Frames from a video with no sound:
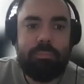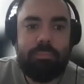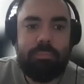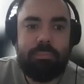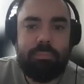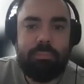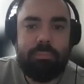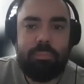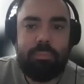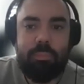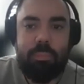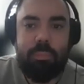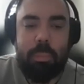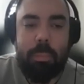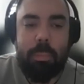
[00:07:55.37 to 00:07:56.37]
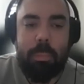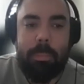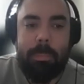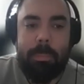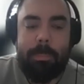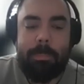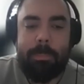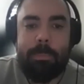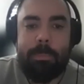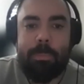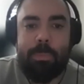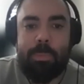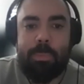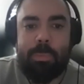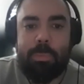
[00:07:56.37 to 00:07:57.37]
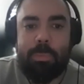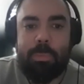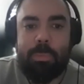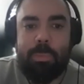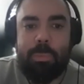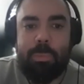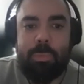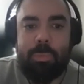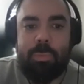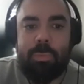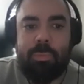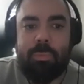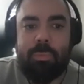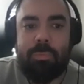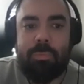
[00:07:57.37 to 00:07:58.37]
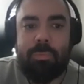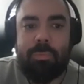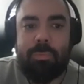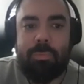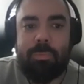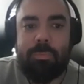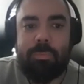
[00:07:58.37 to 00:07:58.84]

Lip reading: The person shown says nothing.